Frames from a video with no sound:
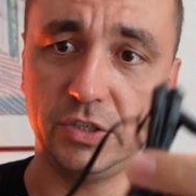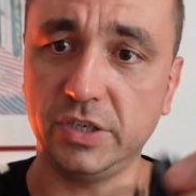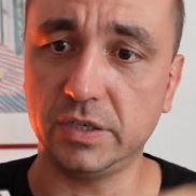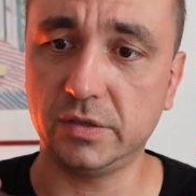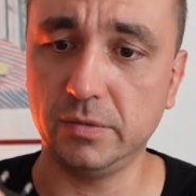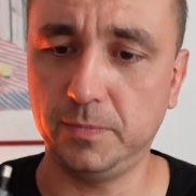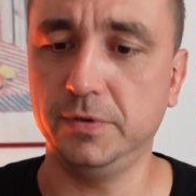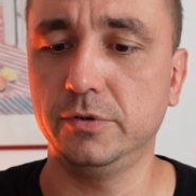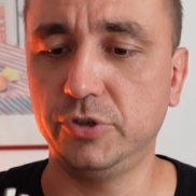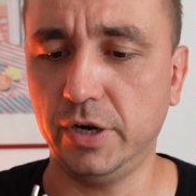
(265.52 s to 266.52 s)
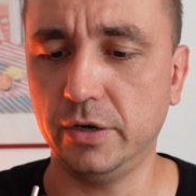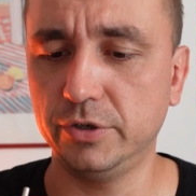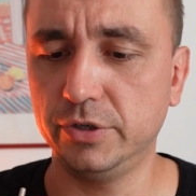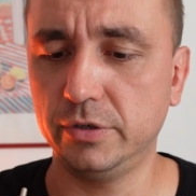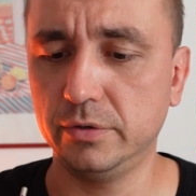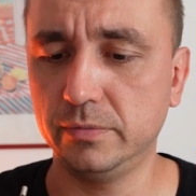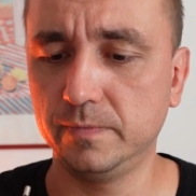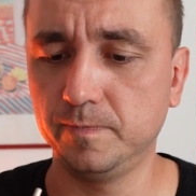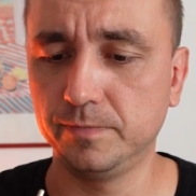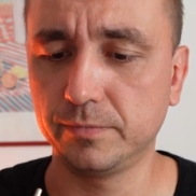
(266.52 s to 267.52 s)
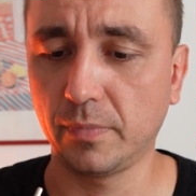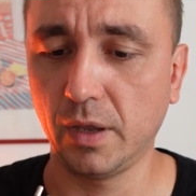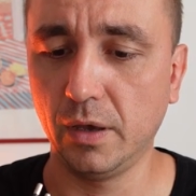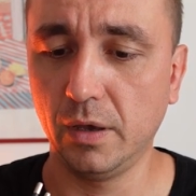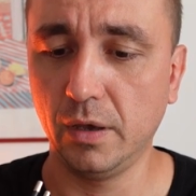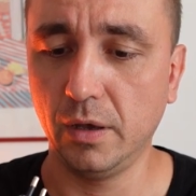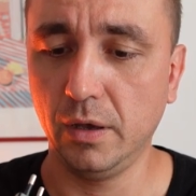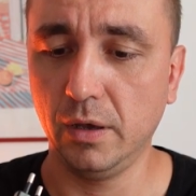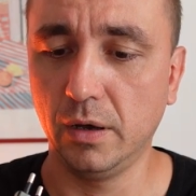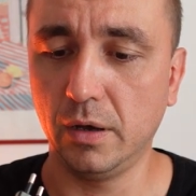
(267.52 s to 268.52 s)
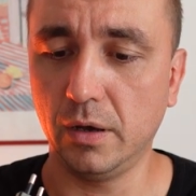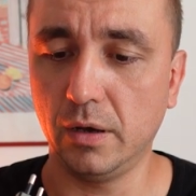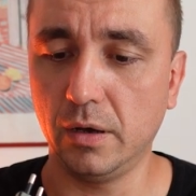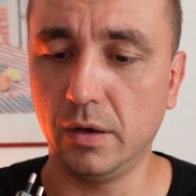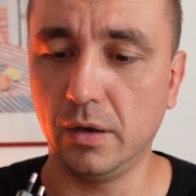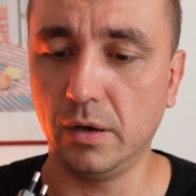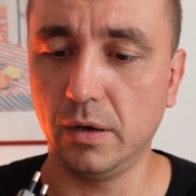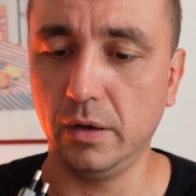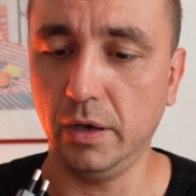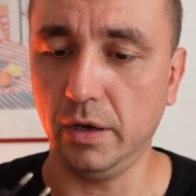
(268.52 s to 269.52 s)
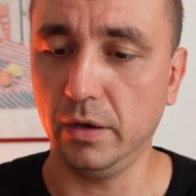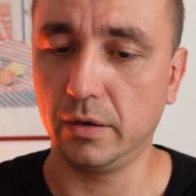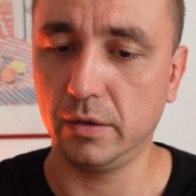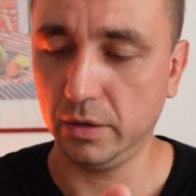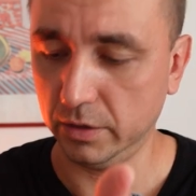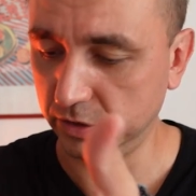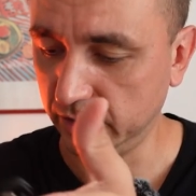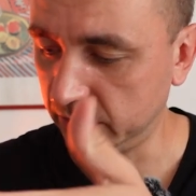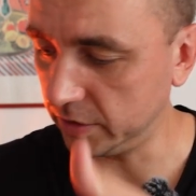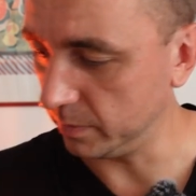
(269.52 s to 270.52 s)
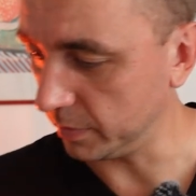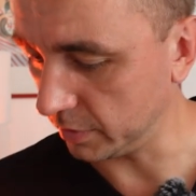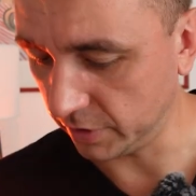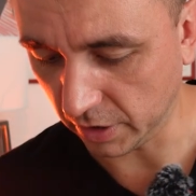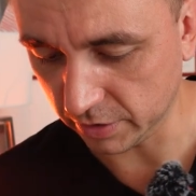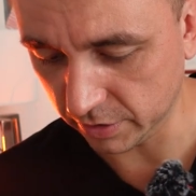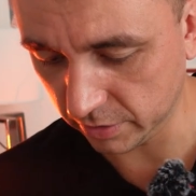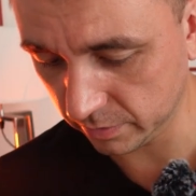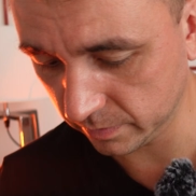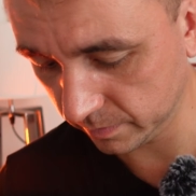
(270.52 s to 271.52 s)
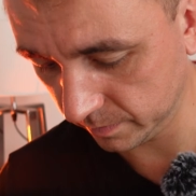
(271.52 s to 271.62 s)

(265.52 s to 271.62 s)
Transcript: Just simple charger. Uh, yeah, just simple charger.